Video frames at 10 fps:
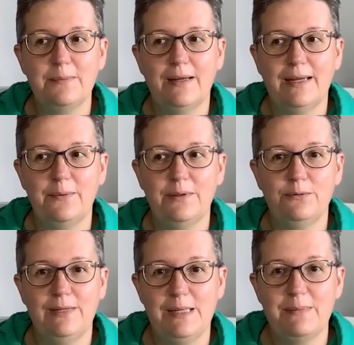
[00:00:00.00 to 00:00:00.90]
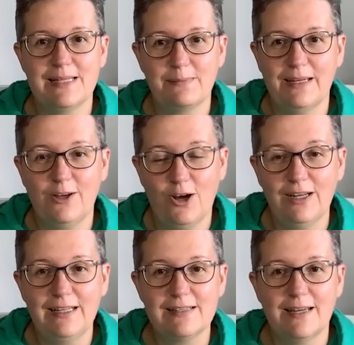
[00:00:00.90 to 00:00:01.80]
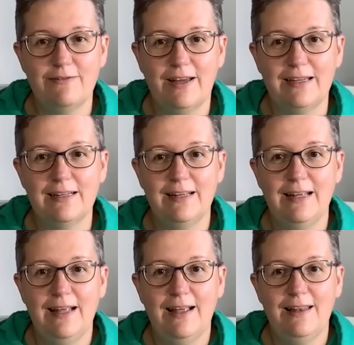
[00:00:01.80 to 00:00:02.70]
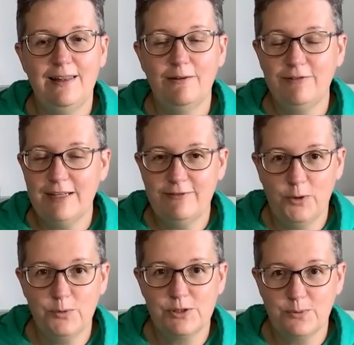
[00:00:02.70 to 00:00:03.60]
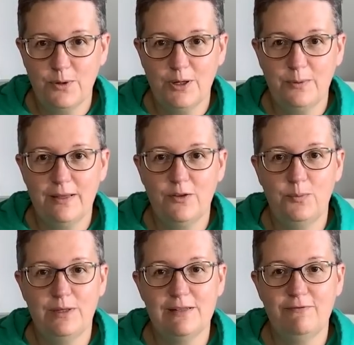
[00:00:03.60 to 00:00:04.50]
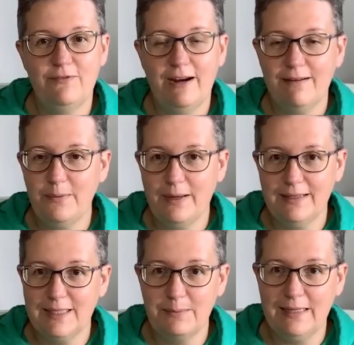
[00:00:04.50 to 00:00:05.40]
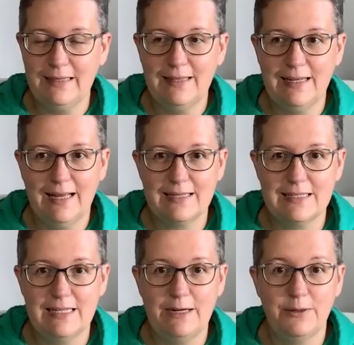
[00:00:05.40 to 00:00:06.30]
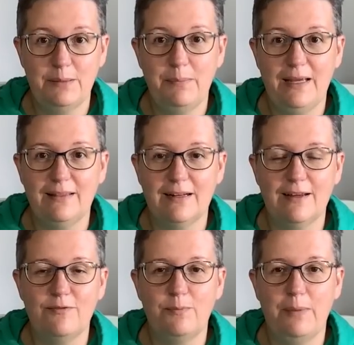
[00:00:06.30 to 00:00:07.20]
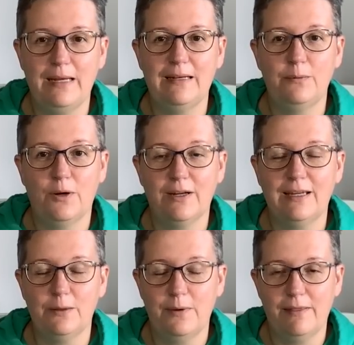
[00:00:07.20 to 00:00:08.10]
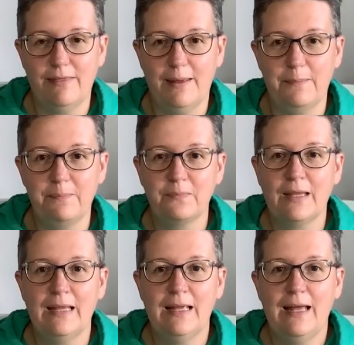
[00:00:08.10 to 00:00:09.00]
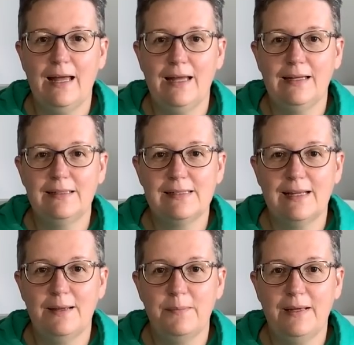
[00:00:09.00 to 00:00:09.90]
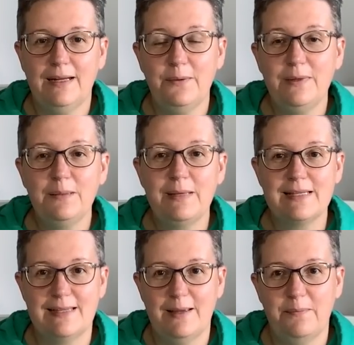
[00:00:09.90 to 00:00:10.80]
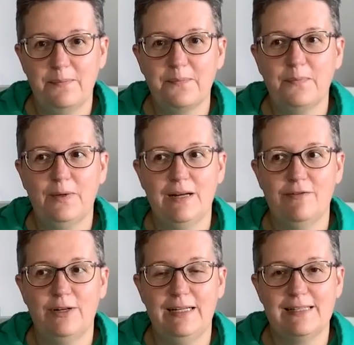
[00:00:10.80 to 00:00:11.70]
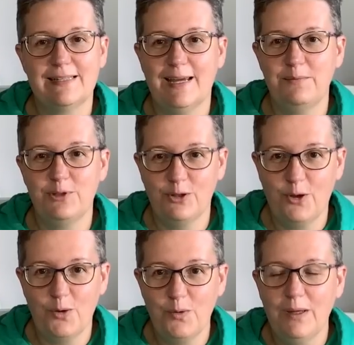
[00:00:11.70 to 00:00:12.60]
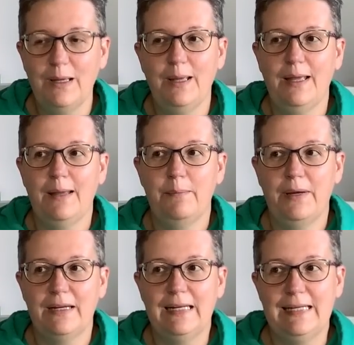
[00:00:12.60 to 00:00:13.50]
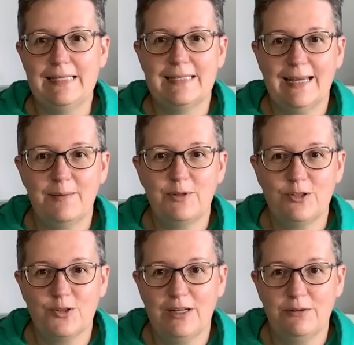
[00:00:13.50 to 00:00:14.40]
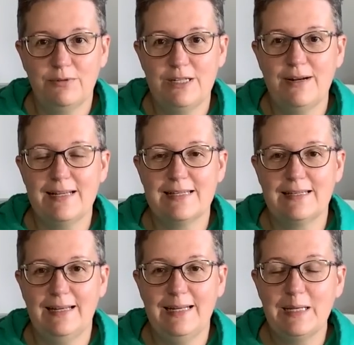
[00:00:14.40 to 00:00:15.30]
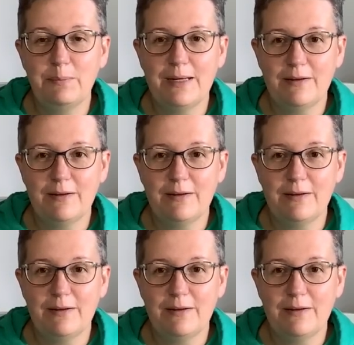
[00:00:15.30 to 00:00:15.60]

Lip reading: I will really miss my colleagues. I've had lovely folks to work with who've been very welcoming in the last year and a bit that I've been working with them. And I will miss them whenever it's time to go. But it is time to try to redress a little bit